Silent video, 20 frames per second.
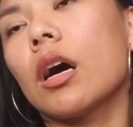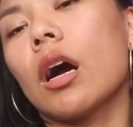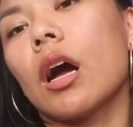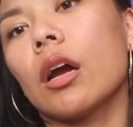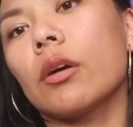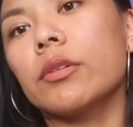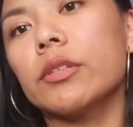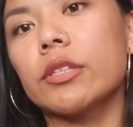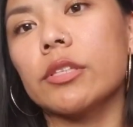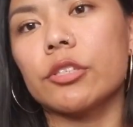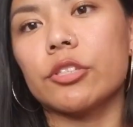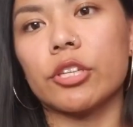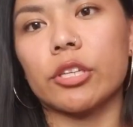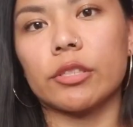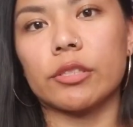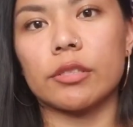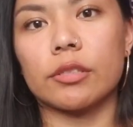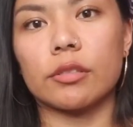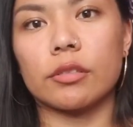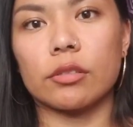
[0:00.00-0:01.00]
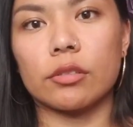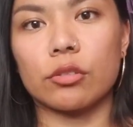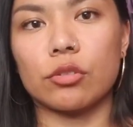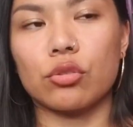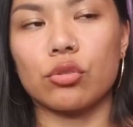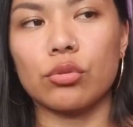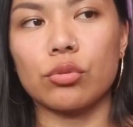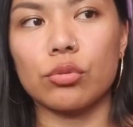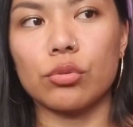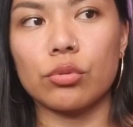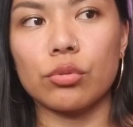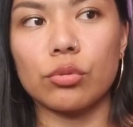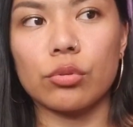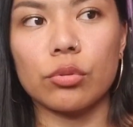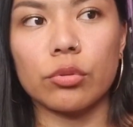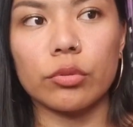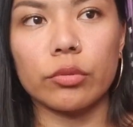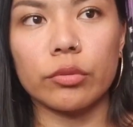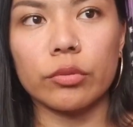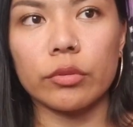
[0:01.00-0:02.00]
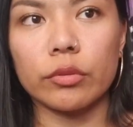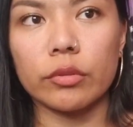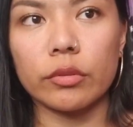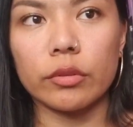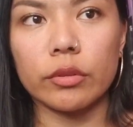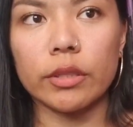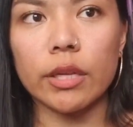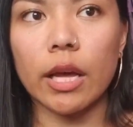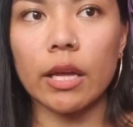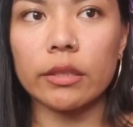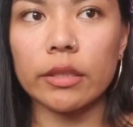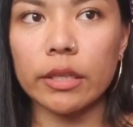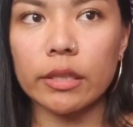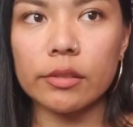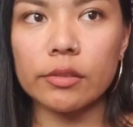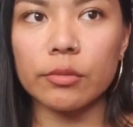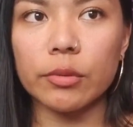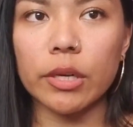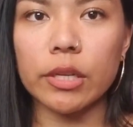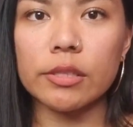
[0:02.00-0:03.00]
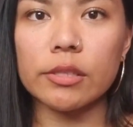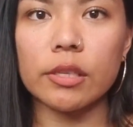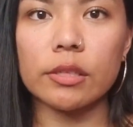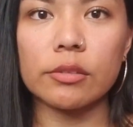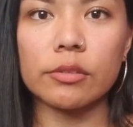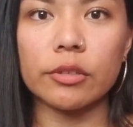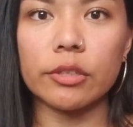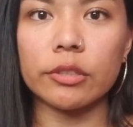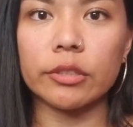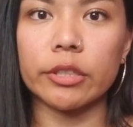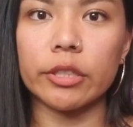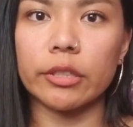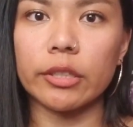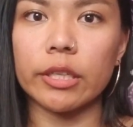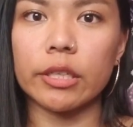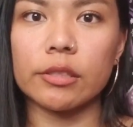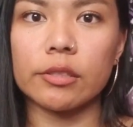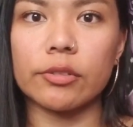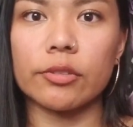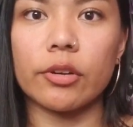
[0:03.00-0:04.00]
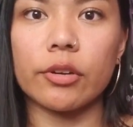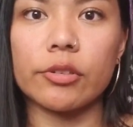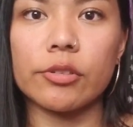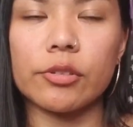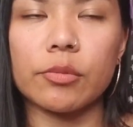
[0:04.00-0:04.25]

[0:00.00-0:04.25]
I would suggest to, yeah, like what I said earlier, like start